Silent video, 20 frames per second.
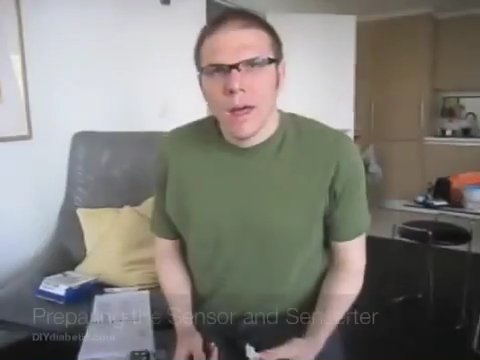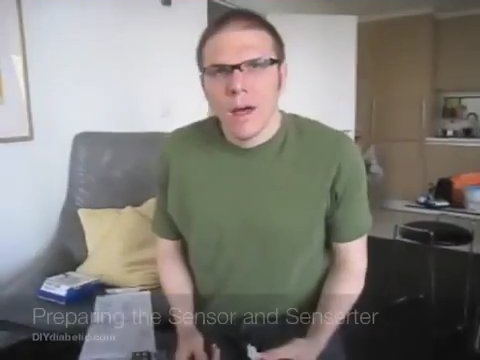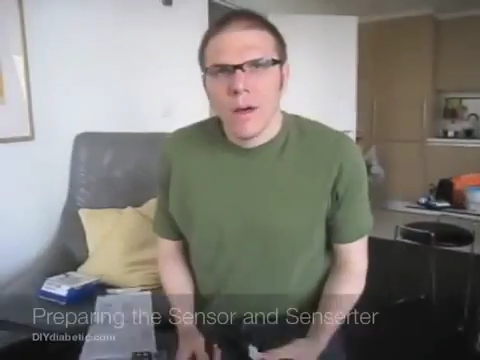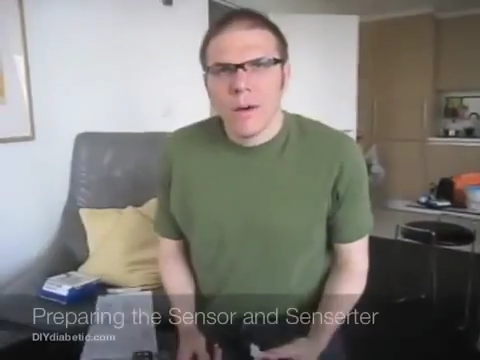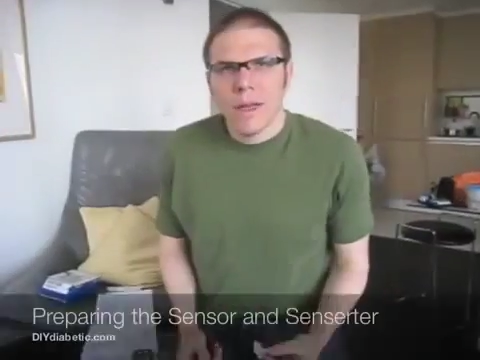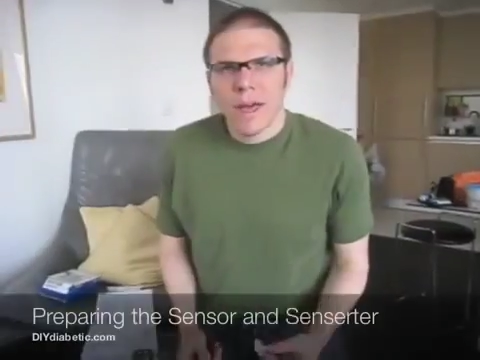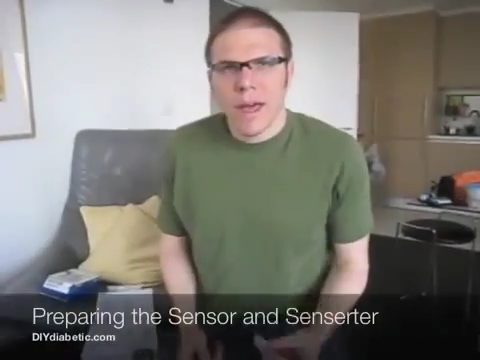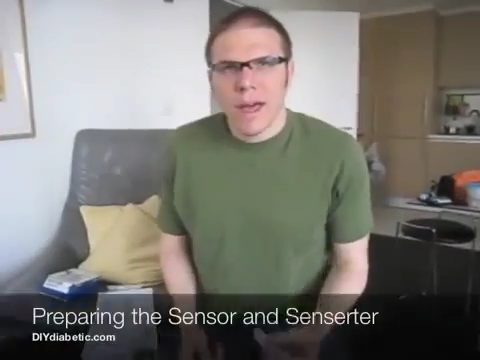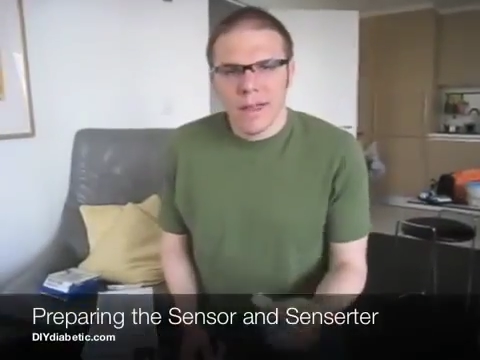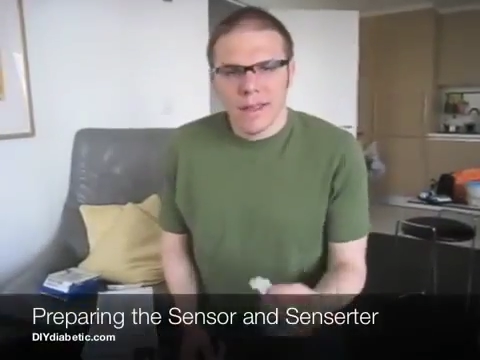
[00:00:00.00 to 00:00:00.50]

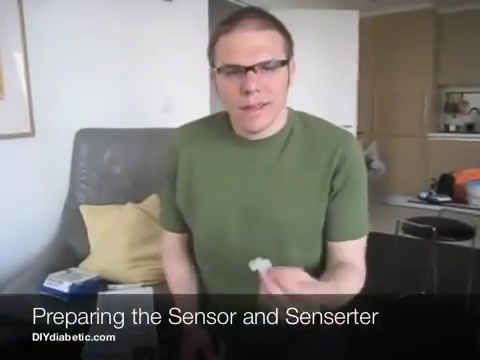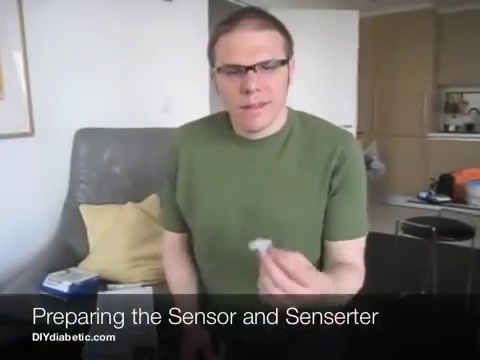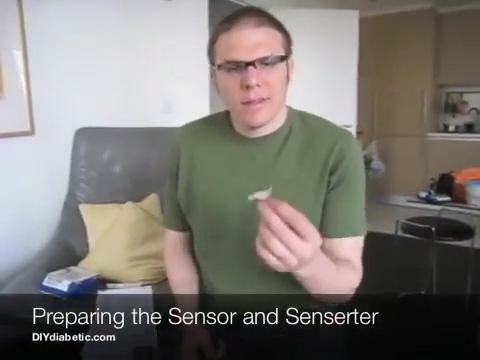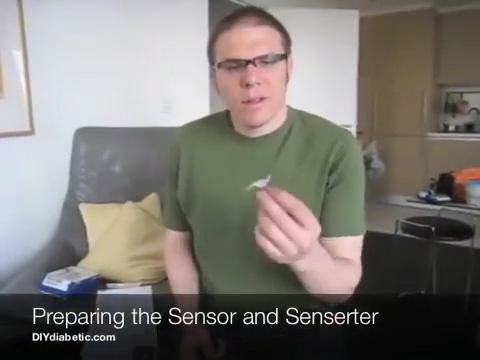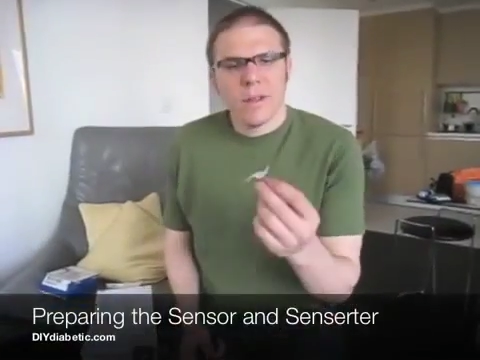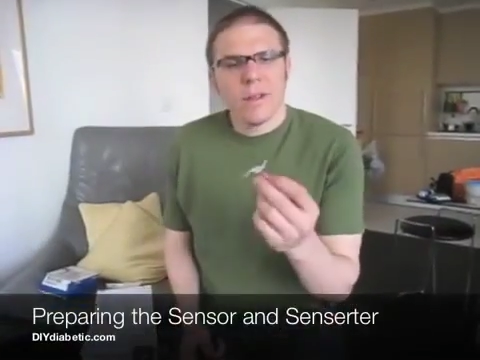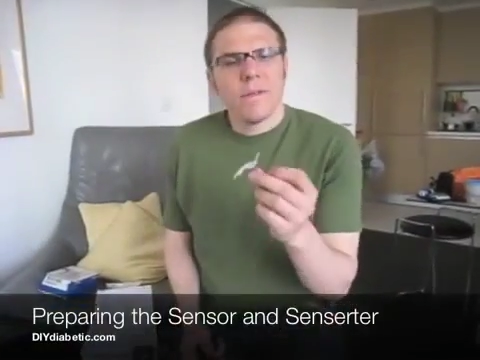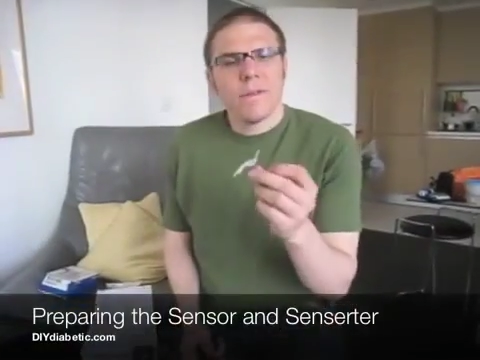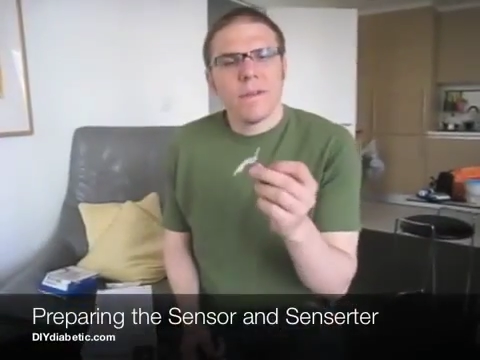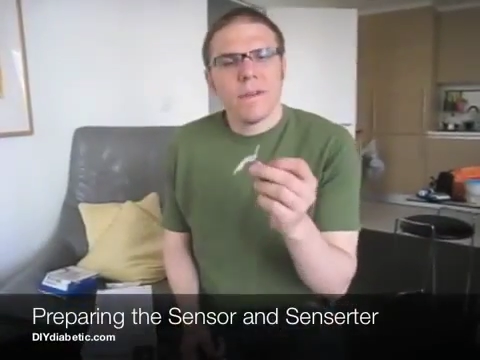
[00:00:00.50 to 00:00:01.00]
Okay,
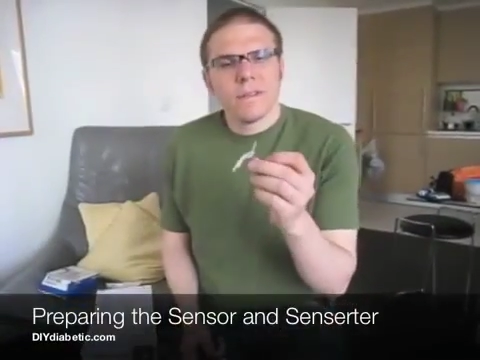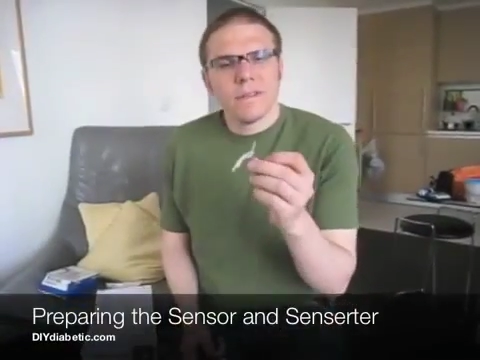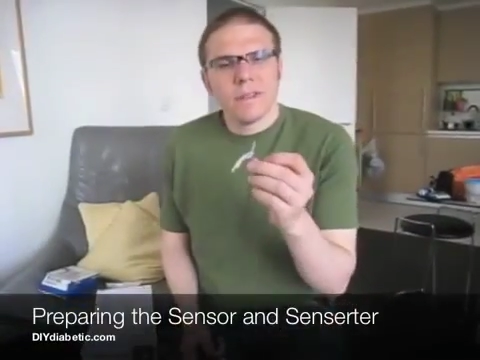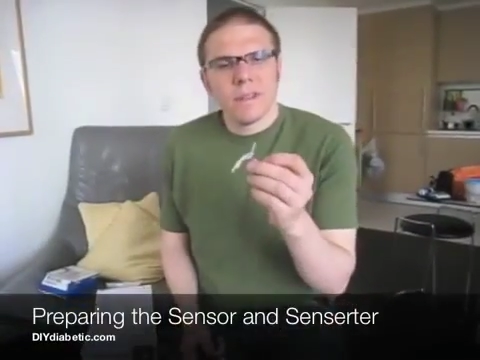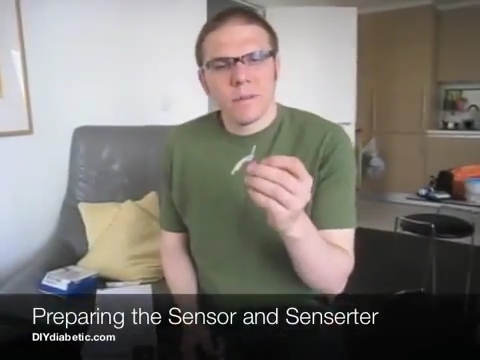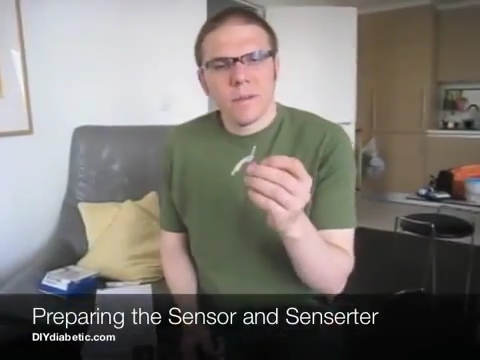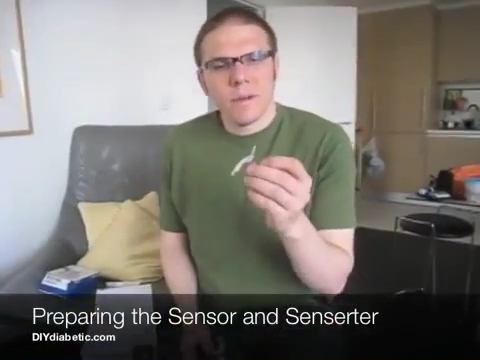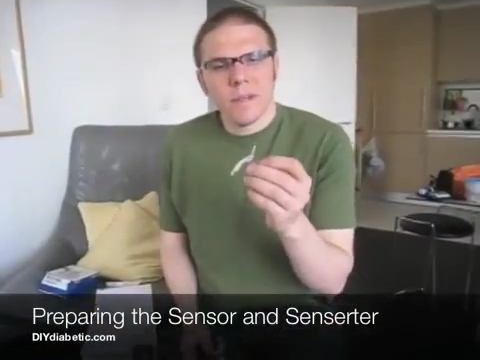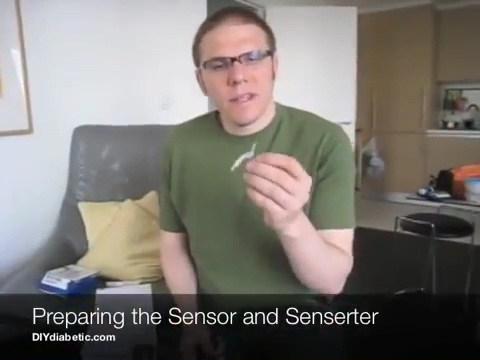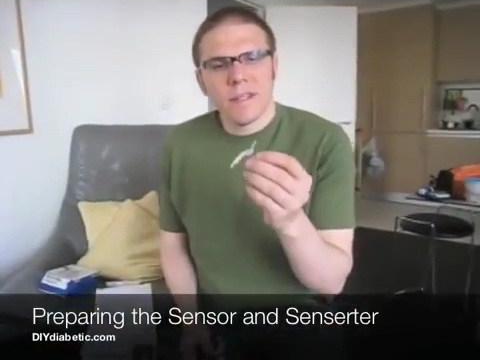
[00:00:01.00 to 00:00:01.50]
so the first
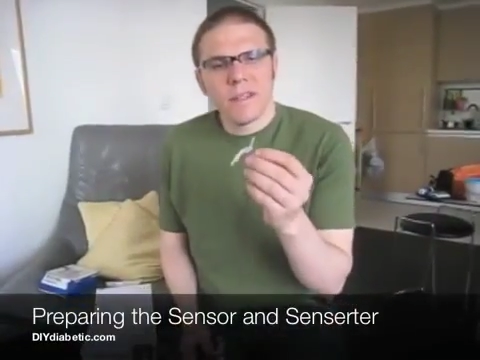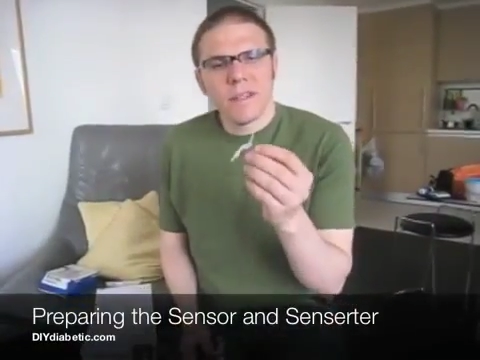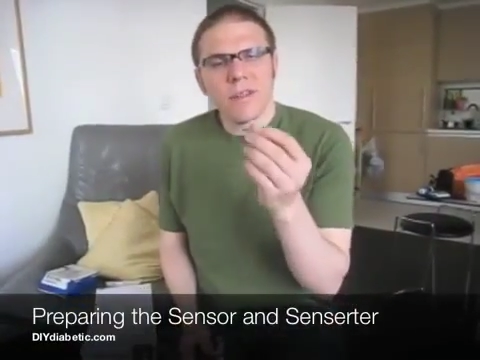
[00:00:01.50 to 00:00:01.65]
thing we need